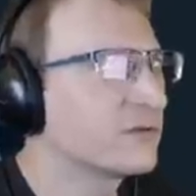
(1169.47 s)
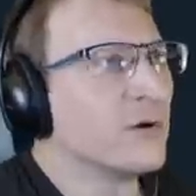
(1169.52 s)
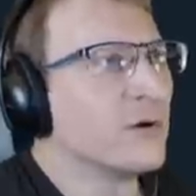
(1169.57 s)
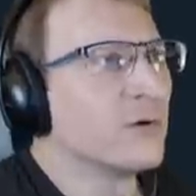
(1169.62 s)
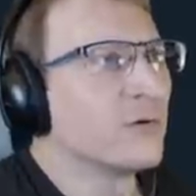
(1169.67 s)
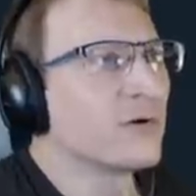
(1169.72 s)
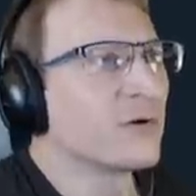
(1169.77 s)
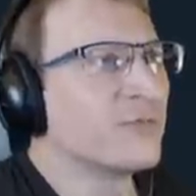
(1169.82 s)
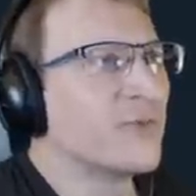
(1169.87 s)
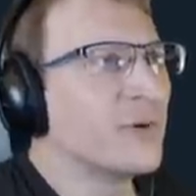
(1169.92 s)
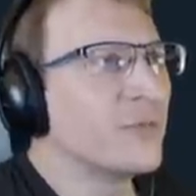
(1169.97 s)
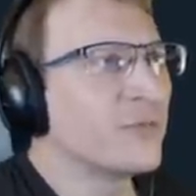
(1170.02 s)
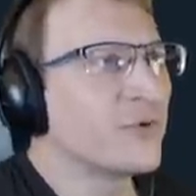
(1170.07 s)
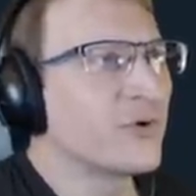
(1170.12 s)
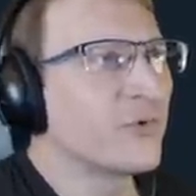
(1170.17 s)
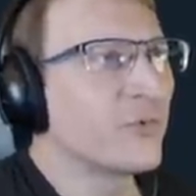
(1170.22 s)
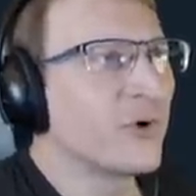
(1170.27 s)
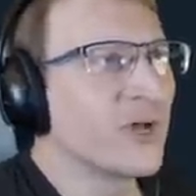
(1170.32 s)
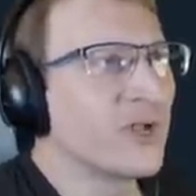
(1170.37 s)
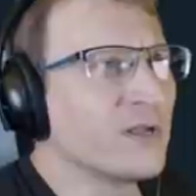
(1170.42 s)

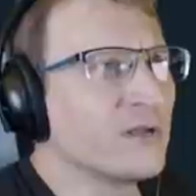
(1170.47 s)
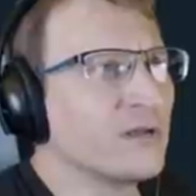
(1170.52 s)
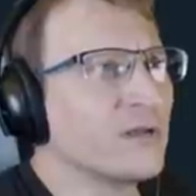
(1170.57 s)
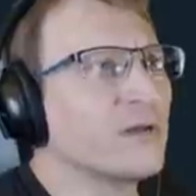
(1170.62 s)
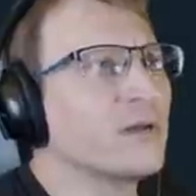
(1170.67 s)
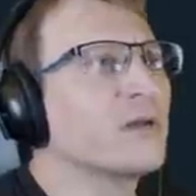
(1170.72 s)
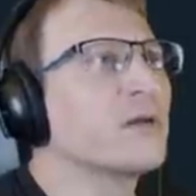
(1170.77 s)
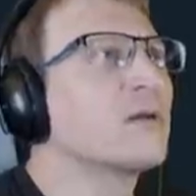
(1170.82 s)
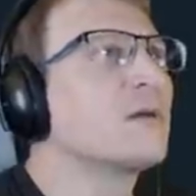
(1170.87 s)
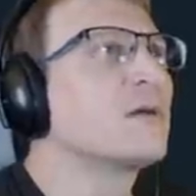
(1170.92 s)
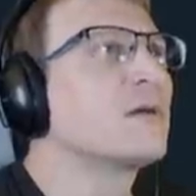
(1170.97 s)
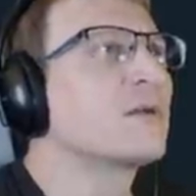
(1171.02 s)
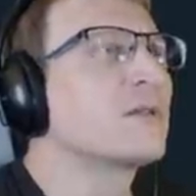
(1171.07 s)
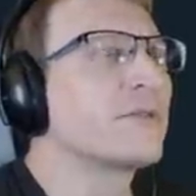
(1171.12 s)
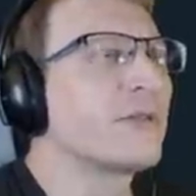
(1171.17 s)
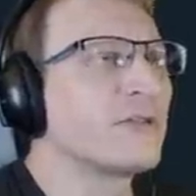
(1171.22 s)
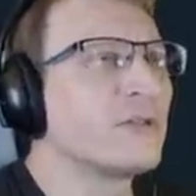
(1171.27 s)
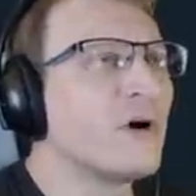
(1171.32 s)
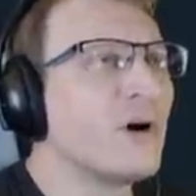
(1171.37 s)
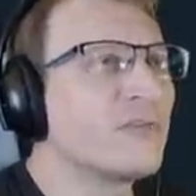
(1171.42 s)
Remember when
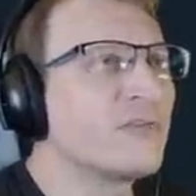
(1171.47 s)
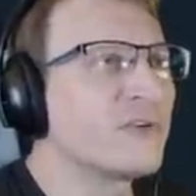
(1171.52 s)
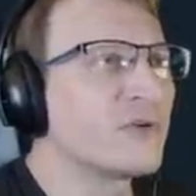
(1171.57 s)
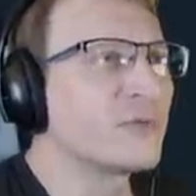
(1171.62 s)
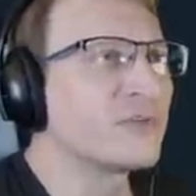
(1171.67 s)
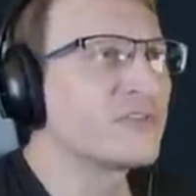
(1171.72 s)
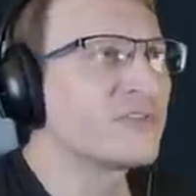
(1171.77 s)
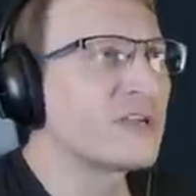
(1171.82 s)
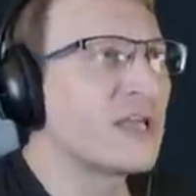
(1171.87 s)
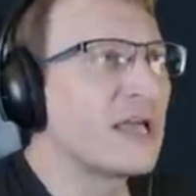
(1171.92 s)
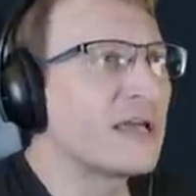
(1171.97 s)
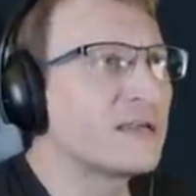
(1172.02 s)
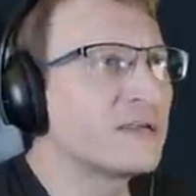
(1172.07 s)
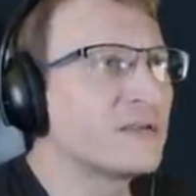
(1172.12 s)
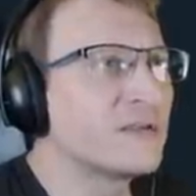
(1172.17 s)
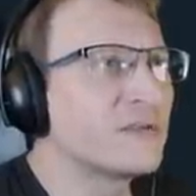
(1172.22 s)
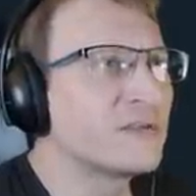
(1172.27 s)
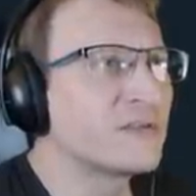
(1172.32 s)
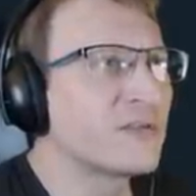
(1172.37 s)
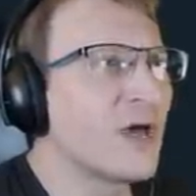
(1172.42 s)
the law firm
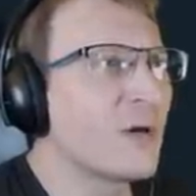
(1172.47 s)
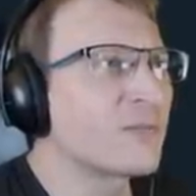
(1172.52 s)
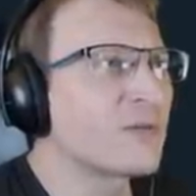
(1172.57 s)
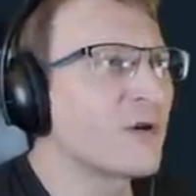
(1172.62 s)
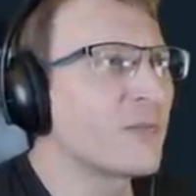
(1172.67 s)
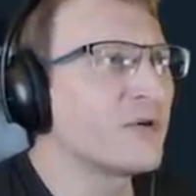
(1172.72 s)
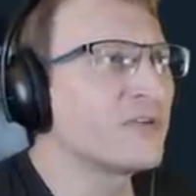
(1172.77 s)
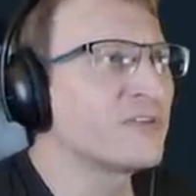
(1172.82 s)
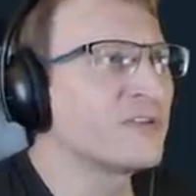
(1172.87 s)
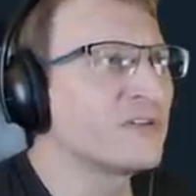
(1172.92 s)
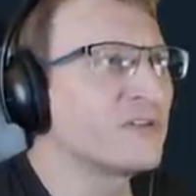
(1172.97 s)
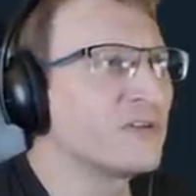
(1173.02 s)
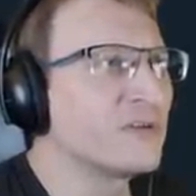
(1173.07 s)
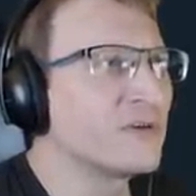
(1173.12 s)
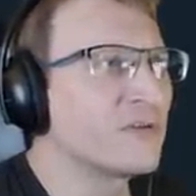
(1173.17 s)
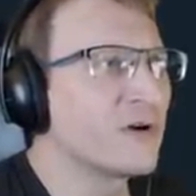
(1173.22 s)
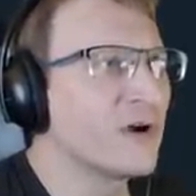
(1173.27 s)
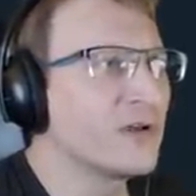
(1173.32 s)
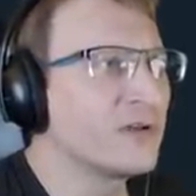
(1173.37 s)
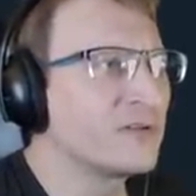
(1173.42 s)
Skadden stopped representing
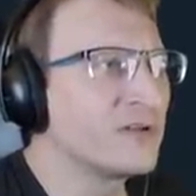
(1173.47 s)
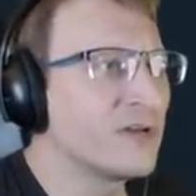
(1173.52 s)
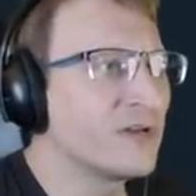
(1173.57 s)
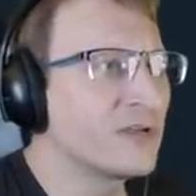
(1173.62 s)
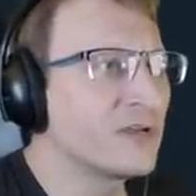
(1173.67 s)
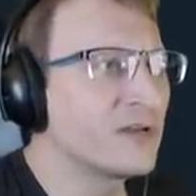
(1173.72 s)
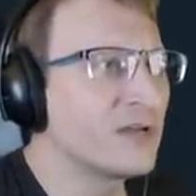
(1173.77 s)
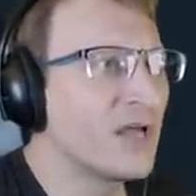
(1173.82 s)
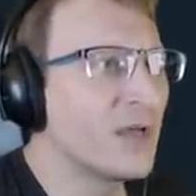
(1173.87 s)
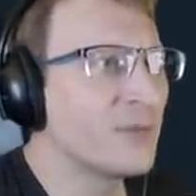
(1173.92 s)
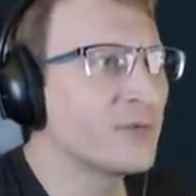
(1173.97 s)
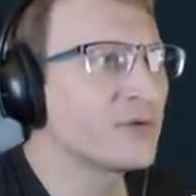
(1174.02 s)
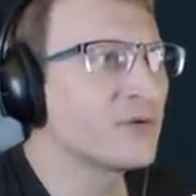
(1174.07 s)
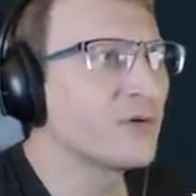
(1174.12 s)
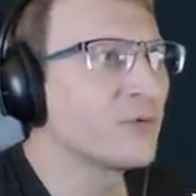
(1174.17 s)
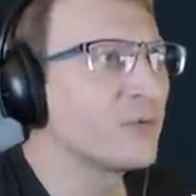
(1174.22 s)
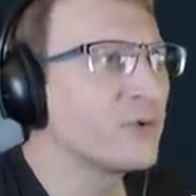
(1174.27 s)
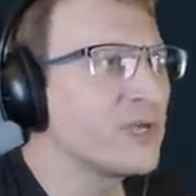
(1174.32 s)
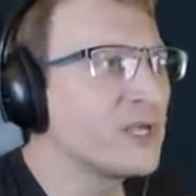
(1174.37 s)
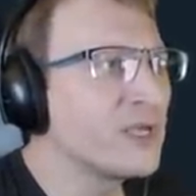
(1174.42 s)
Crytek? It happened
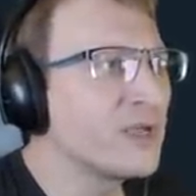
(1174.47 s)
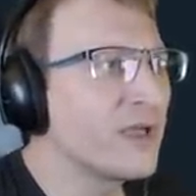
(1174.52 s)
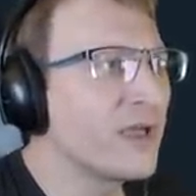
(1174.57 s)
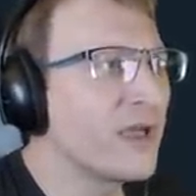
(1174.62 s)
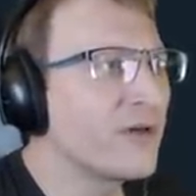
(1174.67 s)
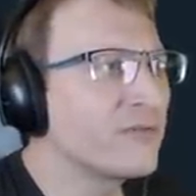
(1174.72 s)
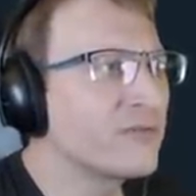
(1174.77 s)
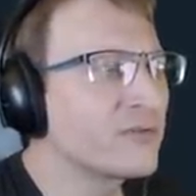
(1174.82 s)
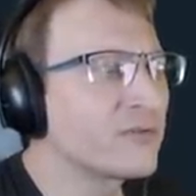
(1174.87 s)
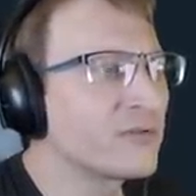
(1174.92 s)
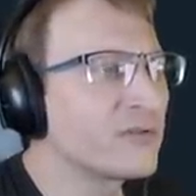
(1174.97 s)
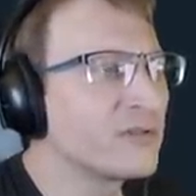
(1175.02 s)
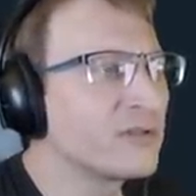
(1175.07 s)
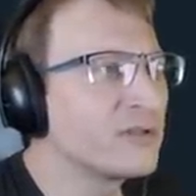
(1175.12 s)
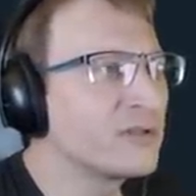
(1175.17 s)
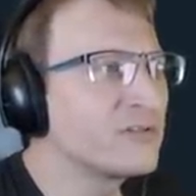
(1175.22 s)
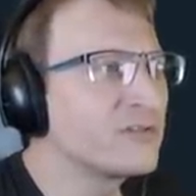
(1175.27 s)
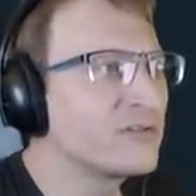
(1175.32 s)
a week after this